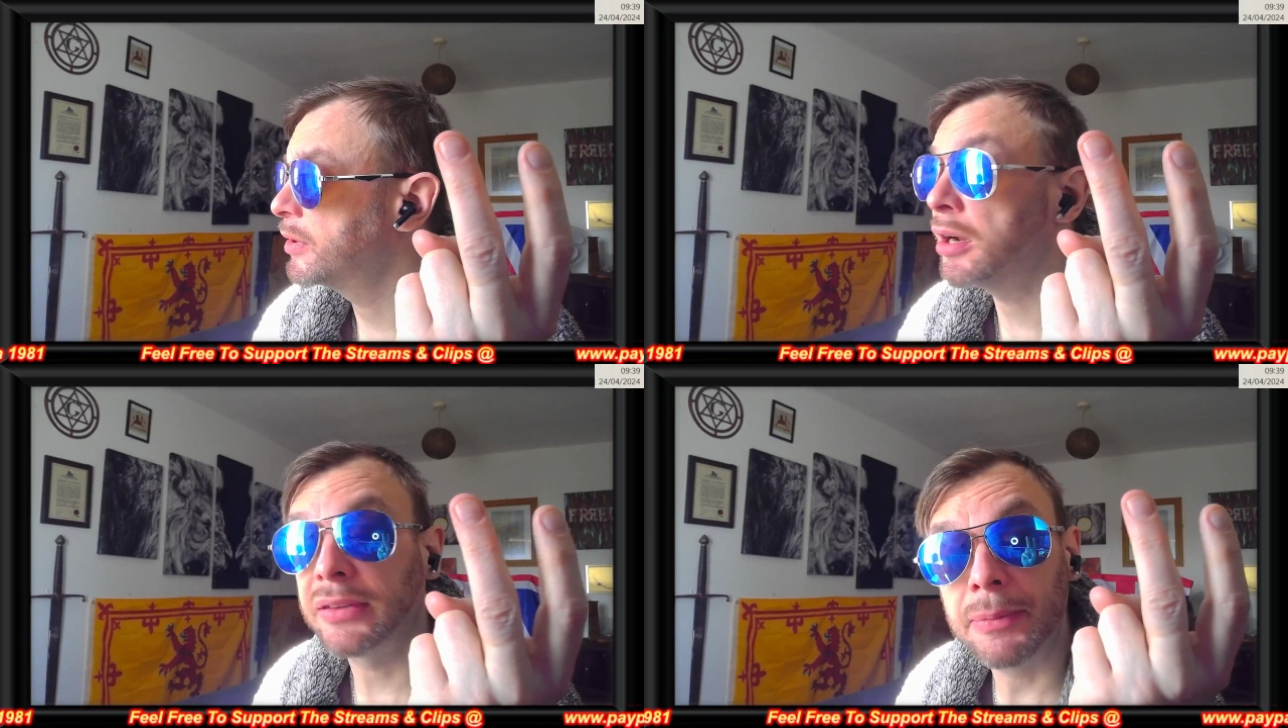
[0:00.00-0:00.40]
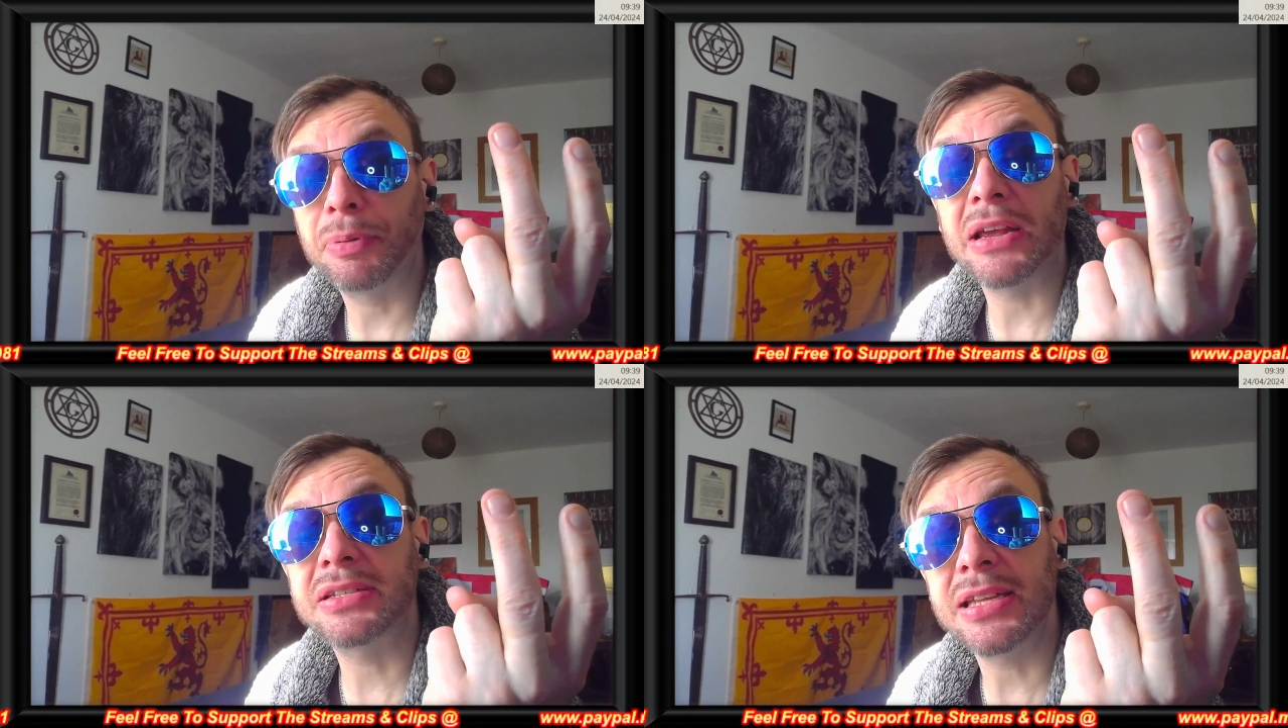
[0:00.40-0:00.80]
RT
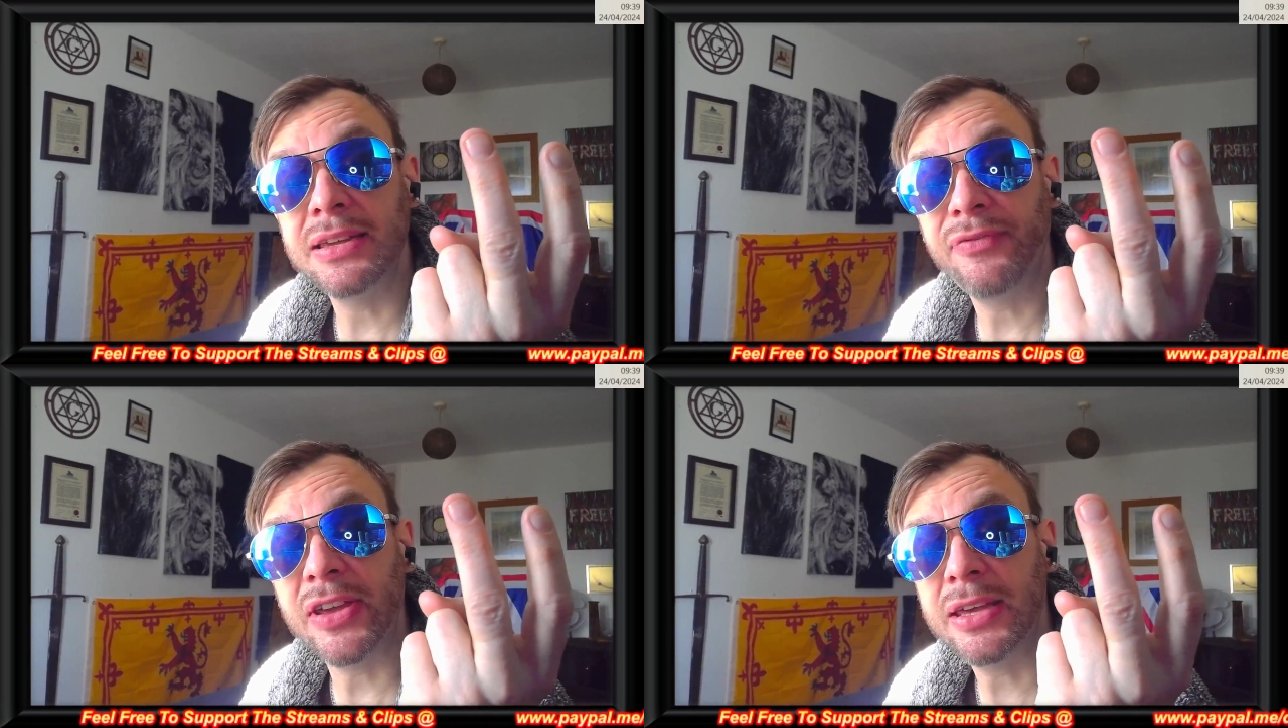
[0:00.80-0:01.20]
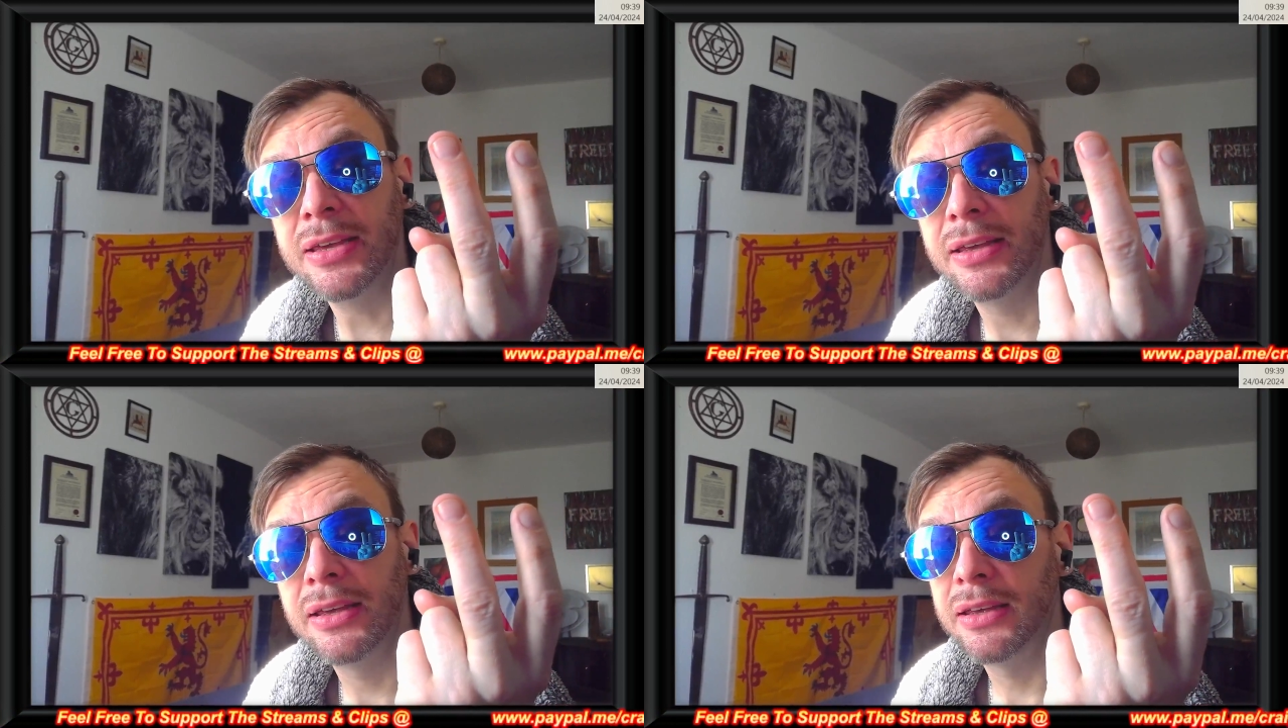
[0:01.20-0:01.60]
Press
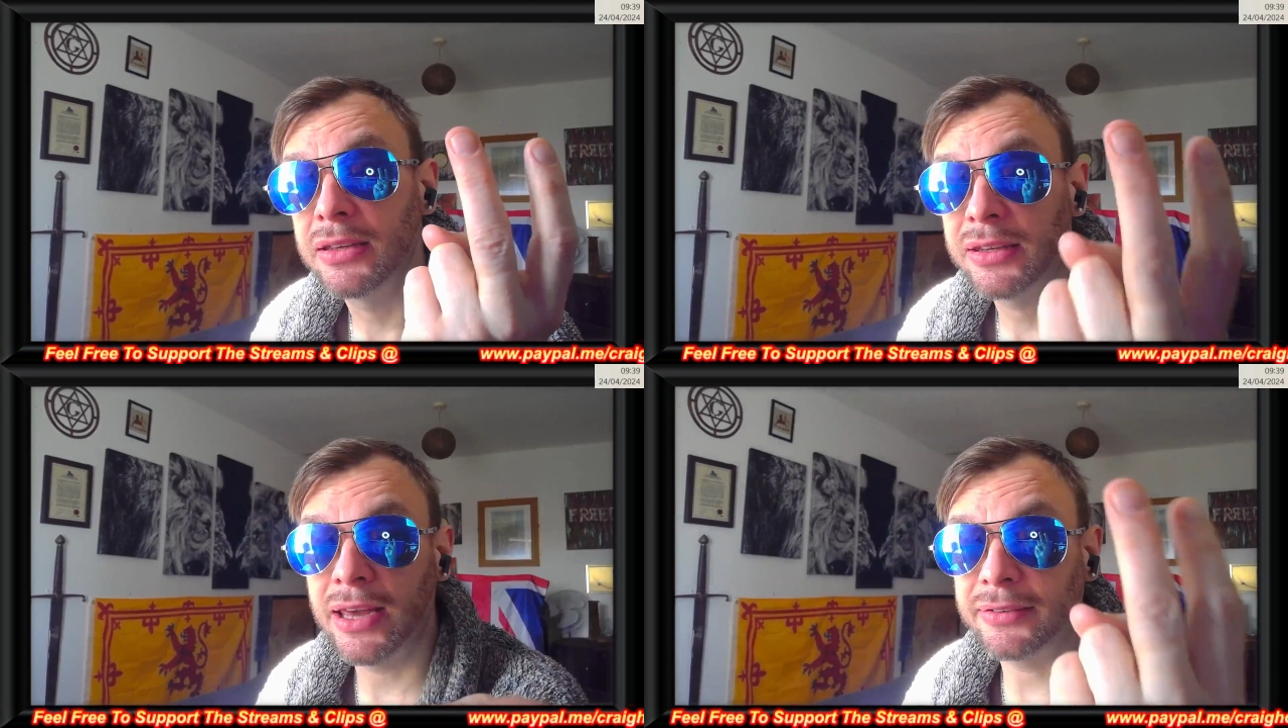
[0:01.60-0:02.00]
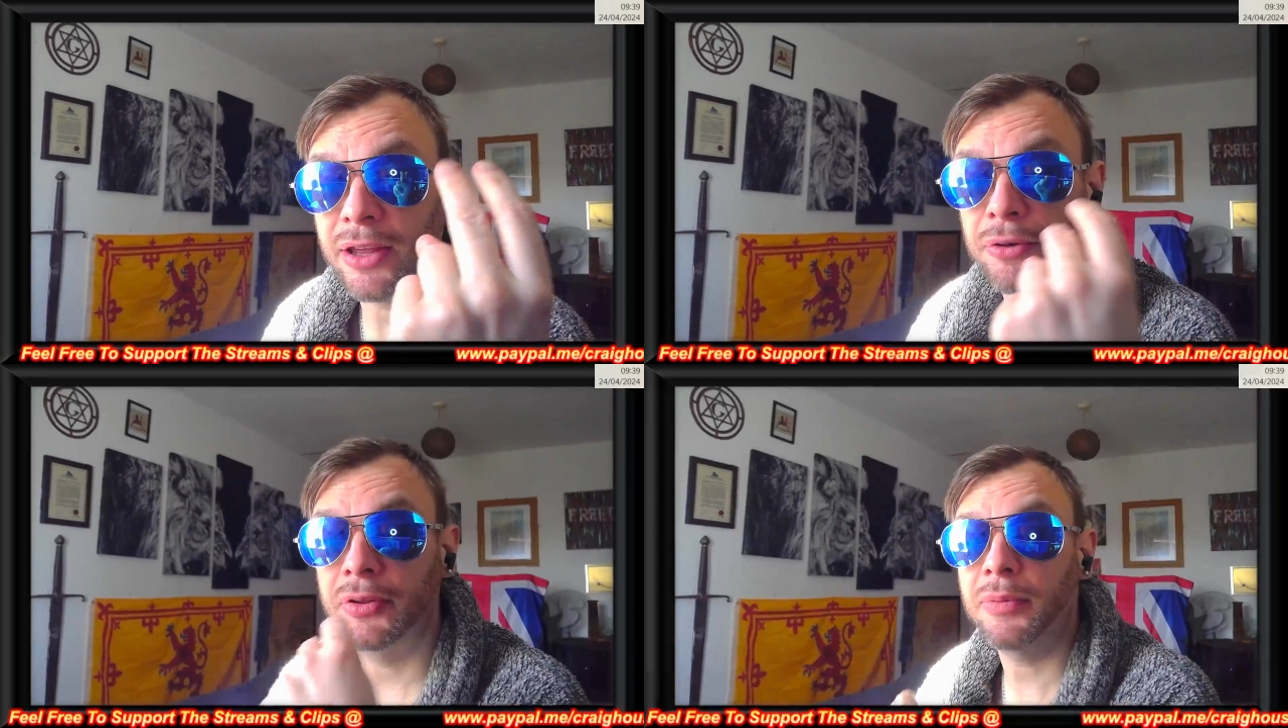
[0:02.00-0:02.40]
TV
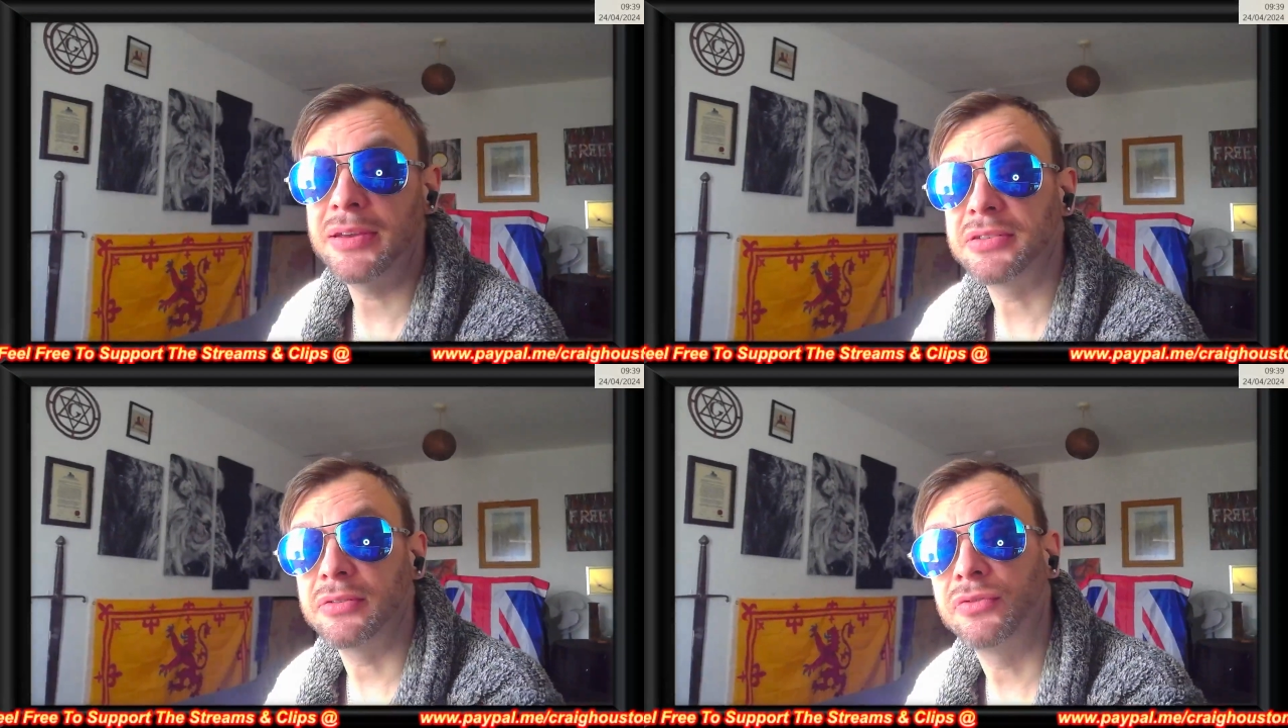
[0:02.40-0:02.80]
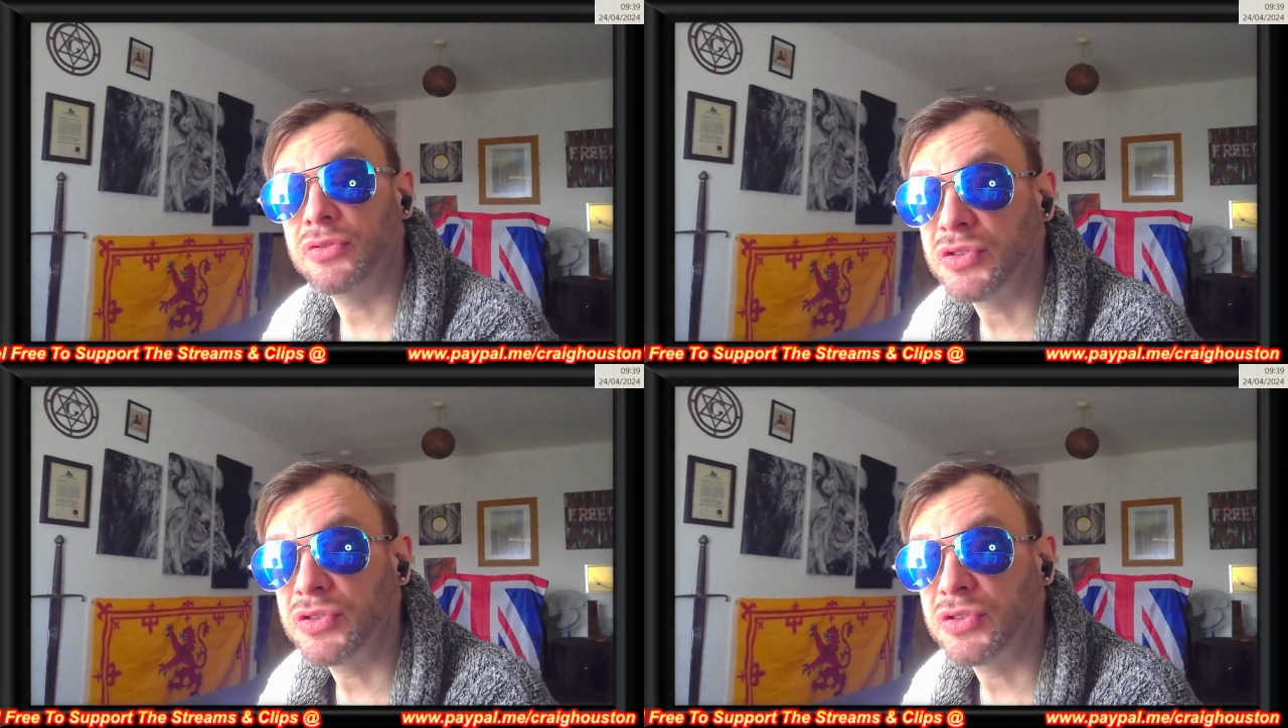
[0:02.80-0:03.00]
kicked out of the Western